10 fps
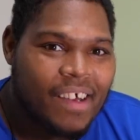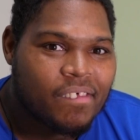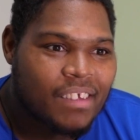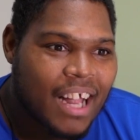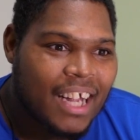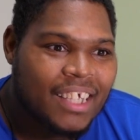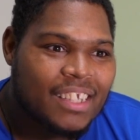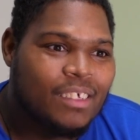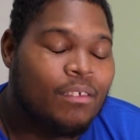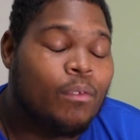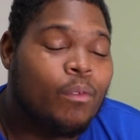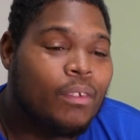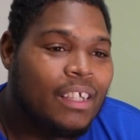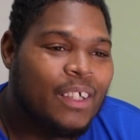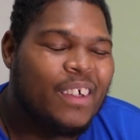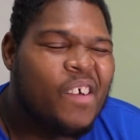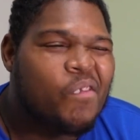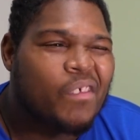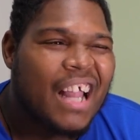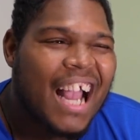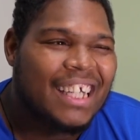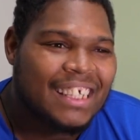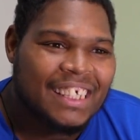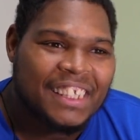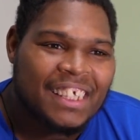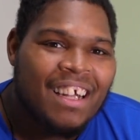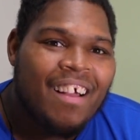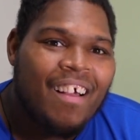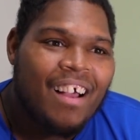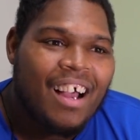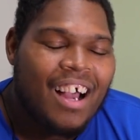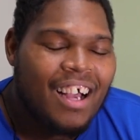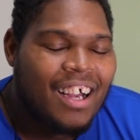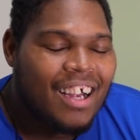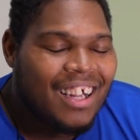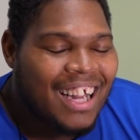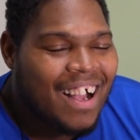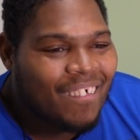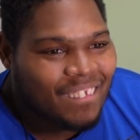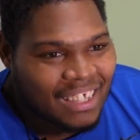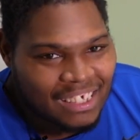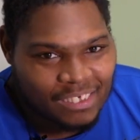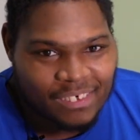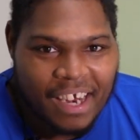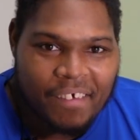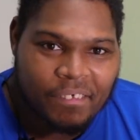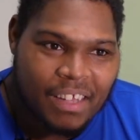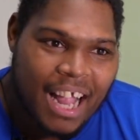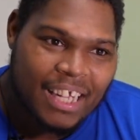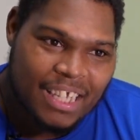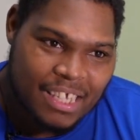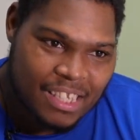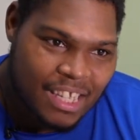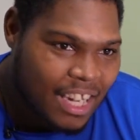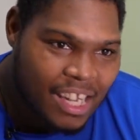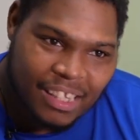red flag, because the, the green flag is healthy and the red flag is not